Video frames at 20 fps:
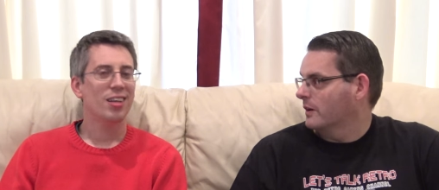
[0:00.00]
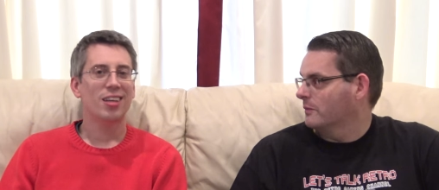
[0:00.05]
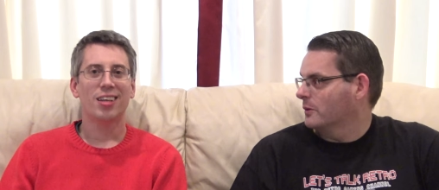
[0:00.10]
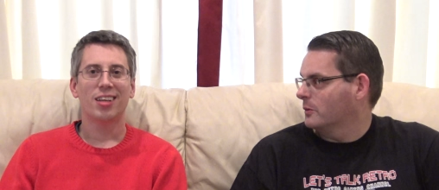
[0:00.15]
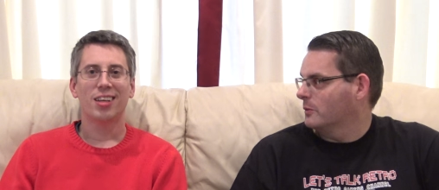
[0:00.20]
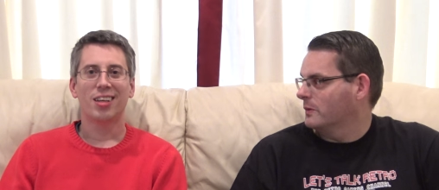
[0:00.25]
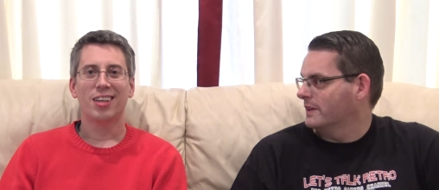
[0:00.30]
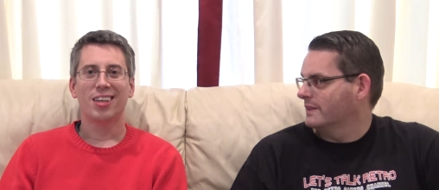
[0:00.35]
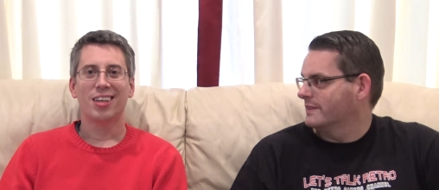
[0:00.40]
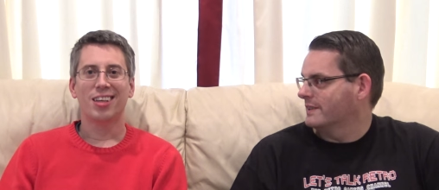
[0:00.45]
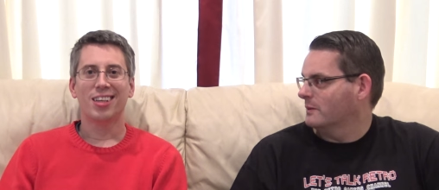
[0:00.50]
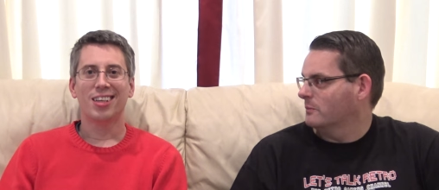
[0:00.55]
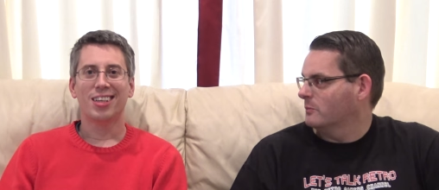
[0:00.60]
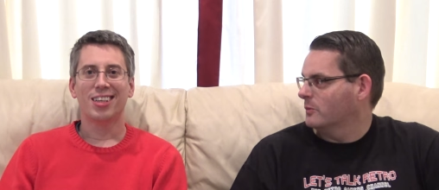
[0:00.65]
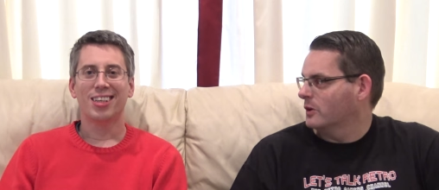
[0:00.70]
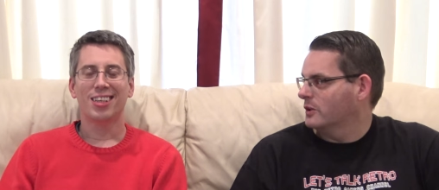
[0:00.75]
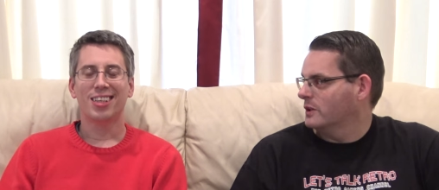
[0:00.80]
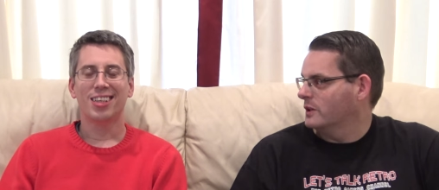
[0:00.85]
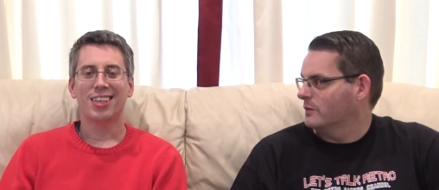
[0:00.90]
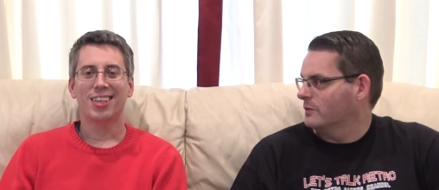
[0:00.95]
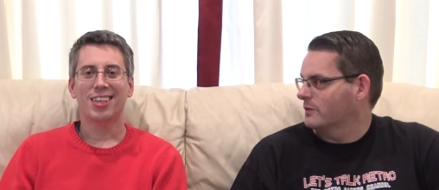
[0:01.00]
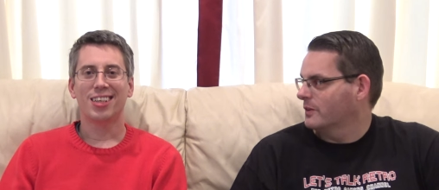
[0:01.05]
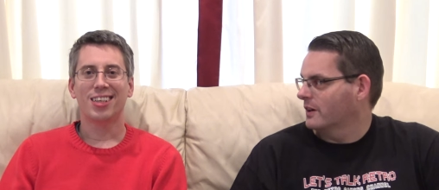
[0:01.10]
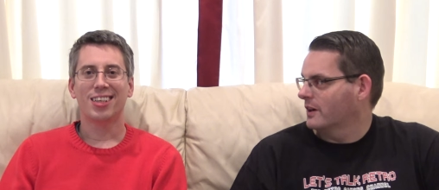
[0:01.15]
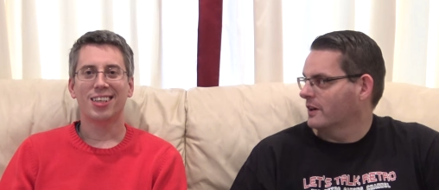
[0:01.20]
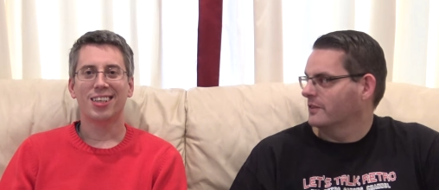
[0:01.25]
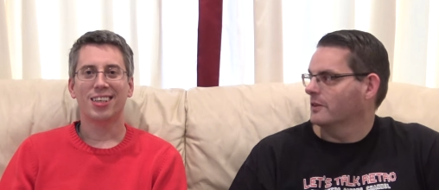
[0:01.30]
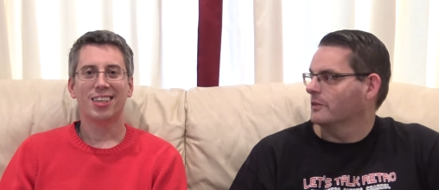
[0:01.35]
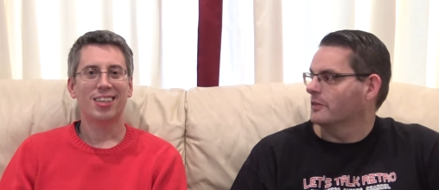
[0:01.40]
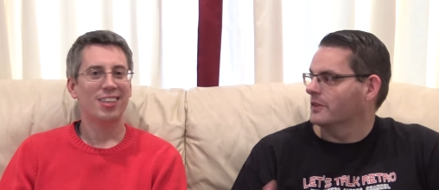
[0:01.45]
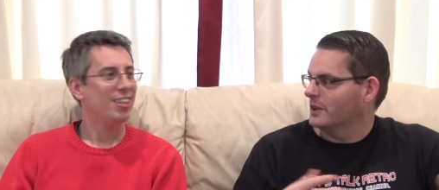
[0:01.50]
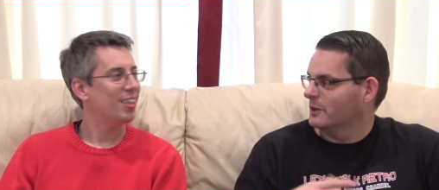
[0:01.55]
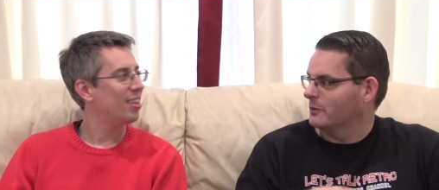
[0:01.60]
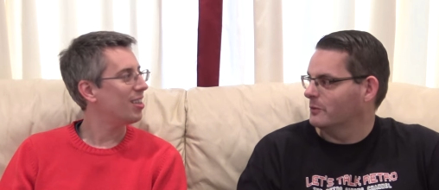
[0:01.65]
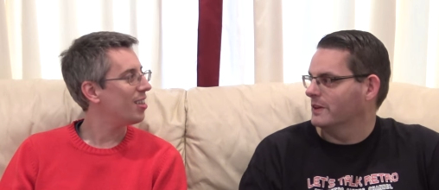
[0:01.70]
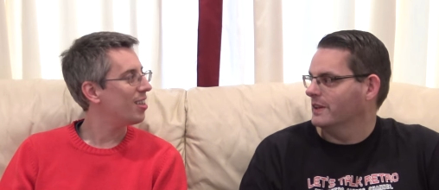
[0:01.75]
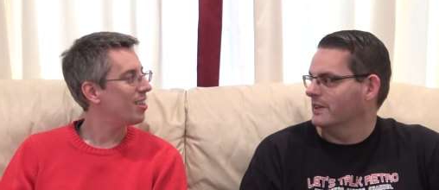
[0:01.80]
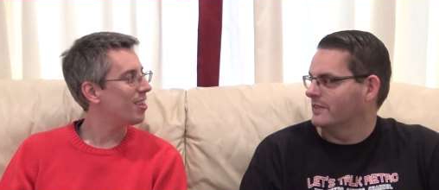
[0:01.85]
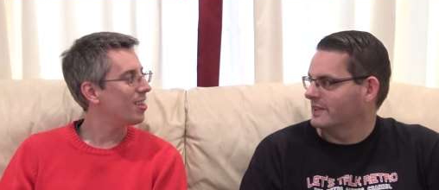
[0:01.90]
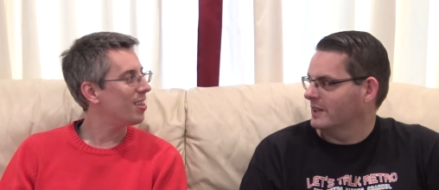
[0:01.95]
Speaker 1: I've not really seen what you've got. I don't think you've
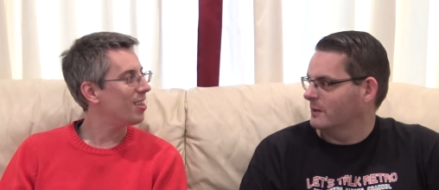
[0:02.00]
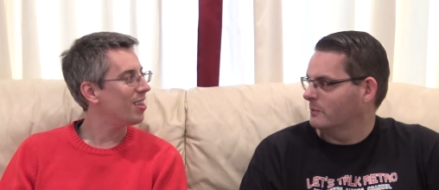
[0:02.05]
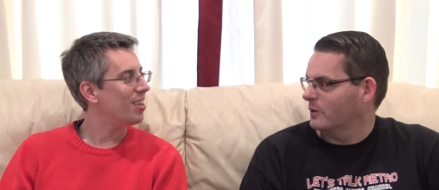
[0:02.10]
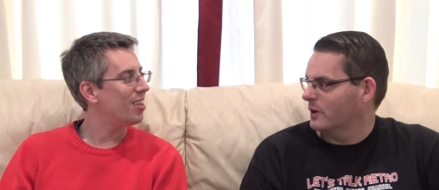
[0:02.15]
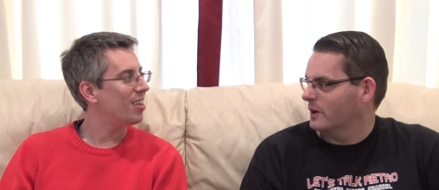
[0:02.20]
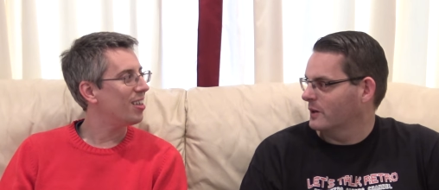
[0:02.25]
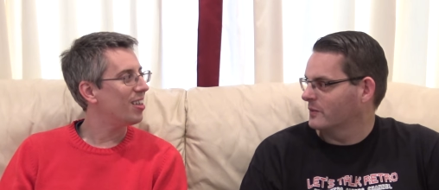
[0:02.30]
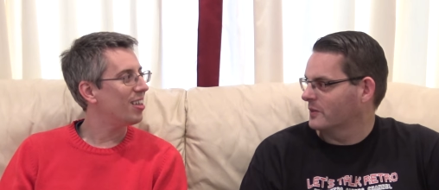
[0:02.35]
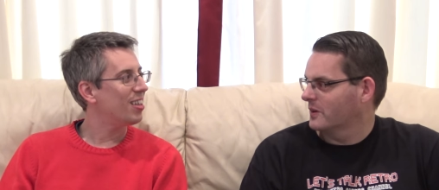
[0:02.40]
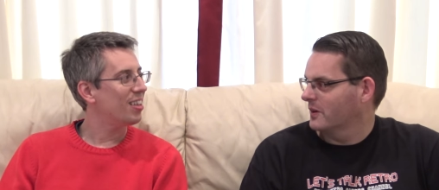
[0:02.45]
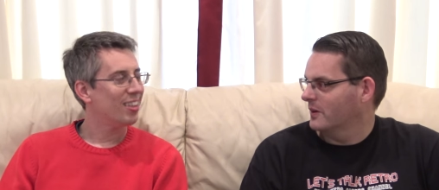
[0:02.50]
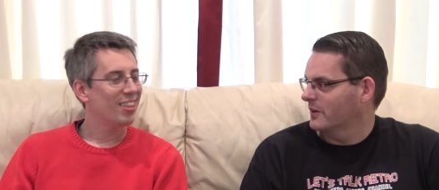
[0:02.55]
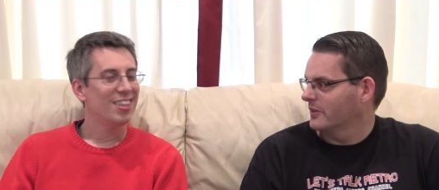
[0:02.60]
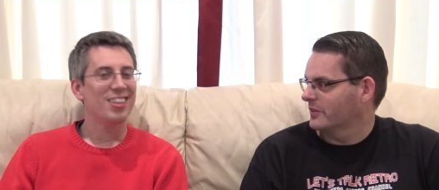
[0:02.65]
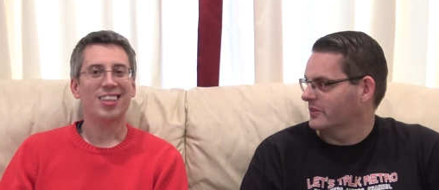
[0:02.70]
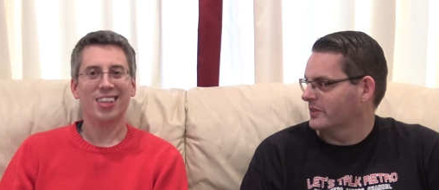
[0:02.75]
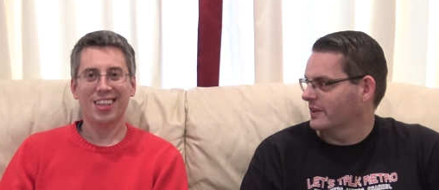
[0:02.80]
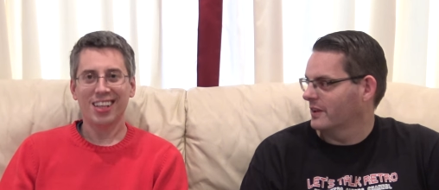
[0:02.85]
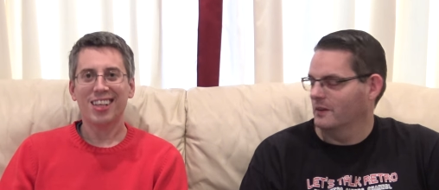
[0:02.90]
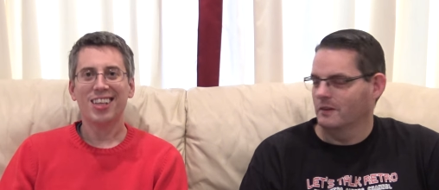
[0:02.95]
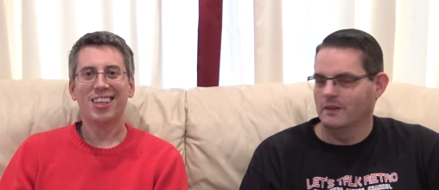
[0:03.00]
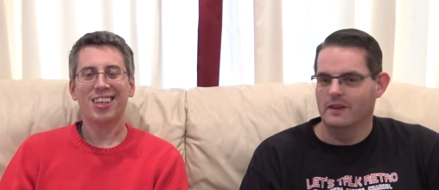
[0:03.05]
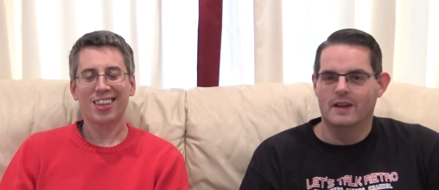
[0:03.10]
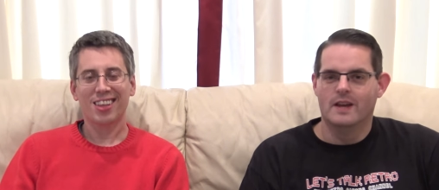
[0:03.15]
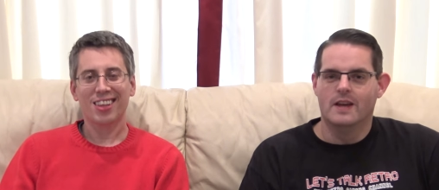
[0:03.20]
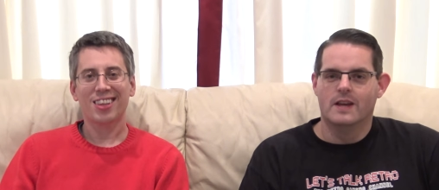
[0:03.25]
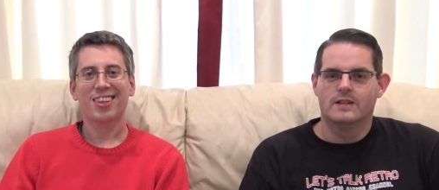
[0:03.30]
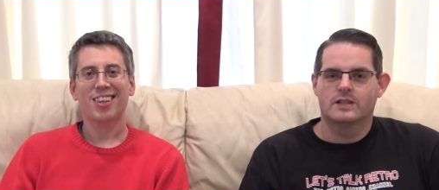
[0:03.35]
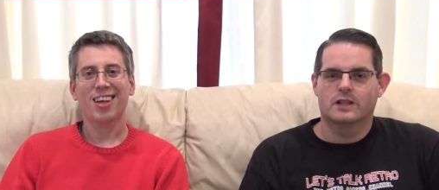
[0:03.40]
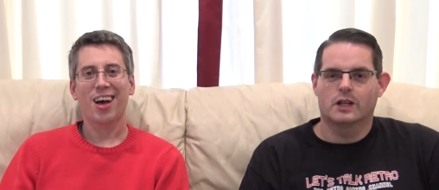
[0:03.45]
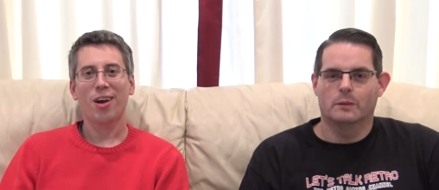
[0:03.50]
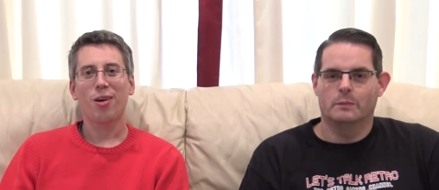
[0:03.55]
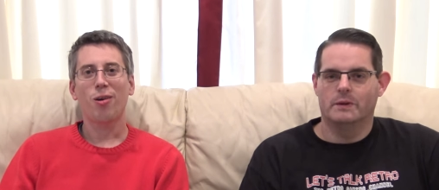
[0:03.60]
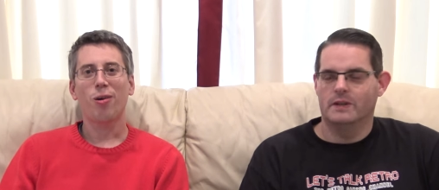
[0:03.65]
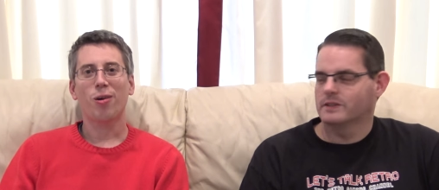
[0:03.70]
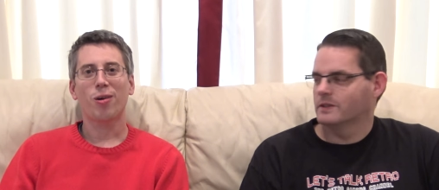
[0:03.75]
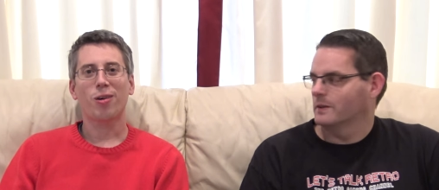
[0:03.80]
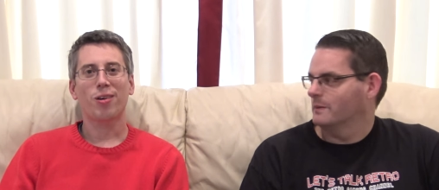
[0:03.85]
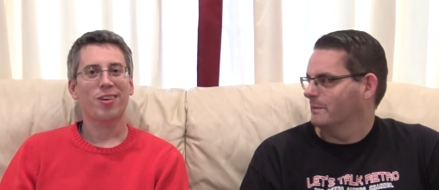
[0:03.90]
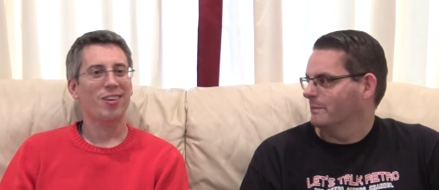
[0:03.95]
really seen what I've got, so it's going to be
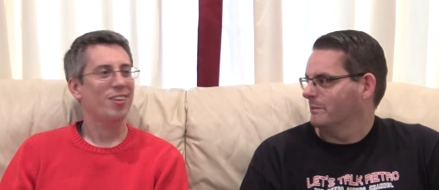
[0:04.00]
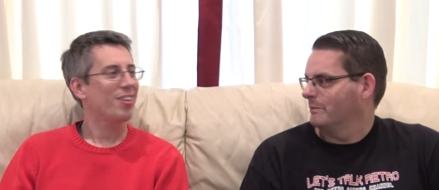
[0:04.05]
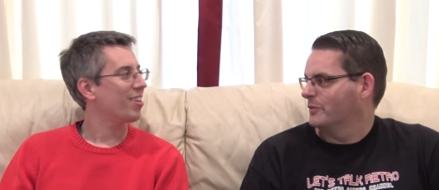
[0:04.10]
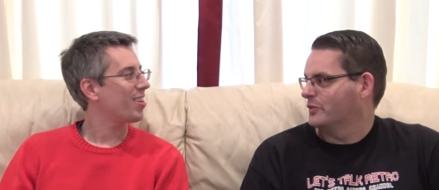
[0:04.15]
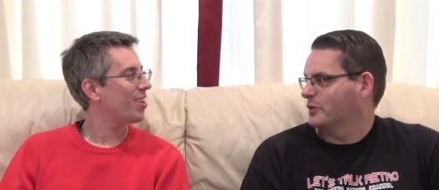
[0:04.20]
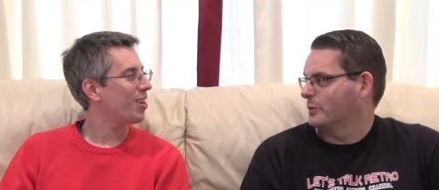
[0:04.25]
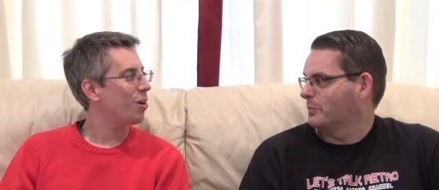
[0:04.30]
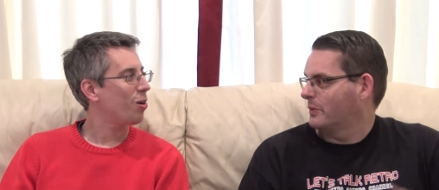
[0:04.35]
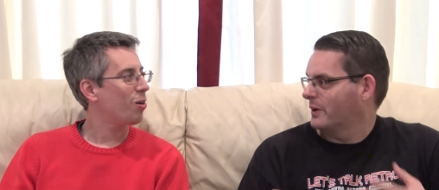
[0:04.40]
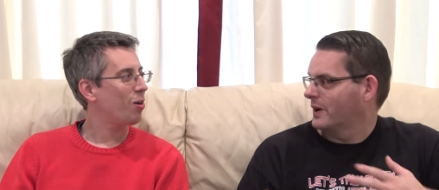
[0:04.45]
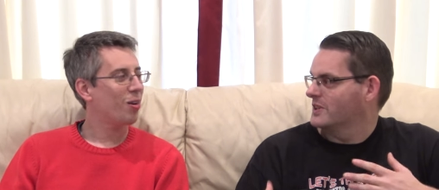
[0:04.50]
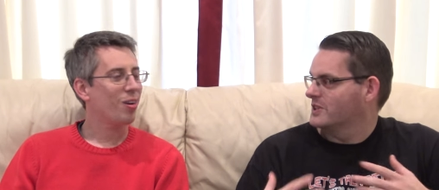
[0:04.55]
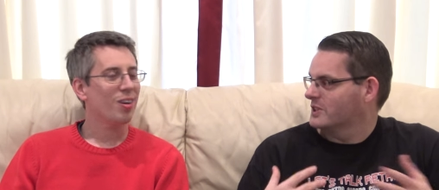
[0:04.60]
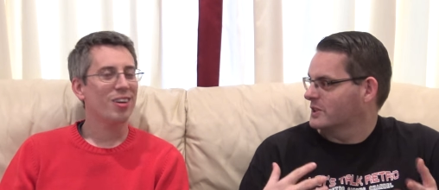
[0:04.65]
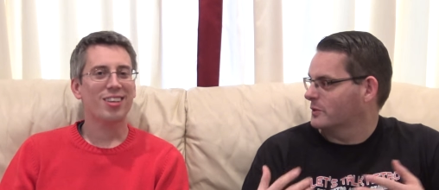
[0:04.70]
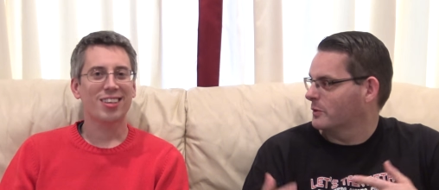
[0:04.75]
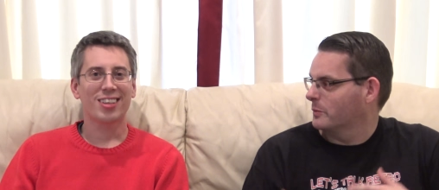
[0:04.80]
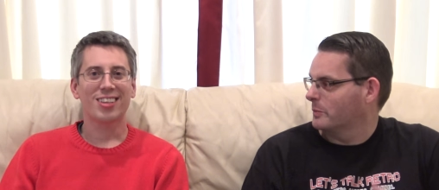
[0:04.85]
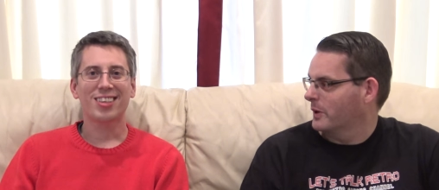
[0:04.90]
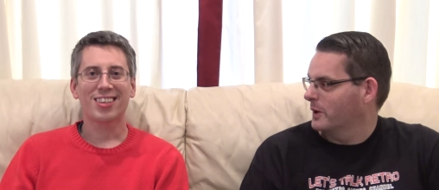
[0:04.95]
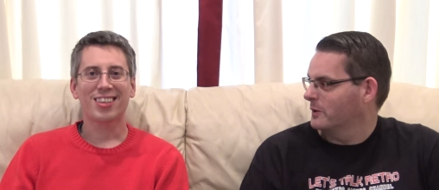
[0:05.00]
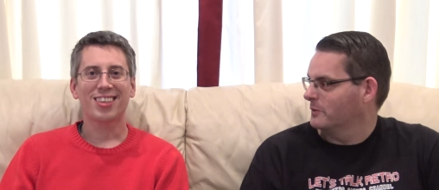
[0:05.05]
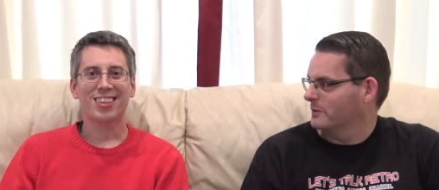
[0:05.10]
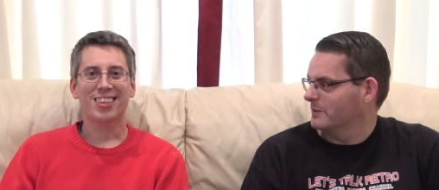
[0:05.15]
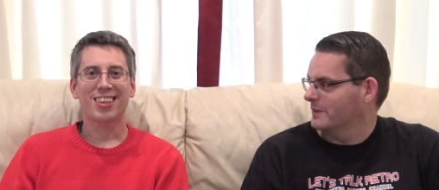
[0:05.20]
some surprises for both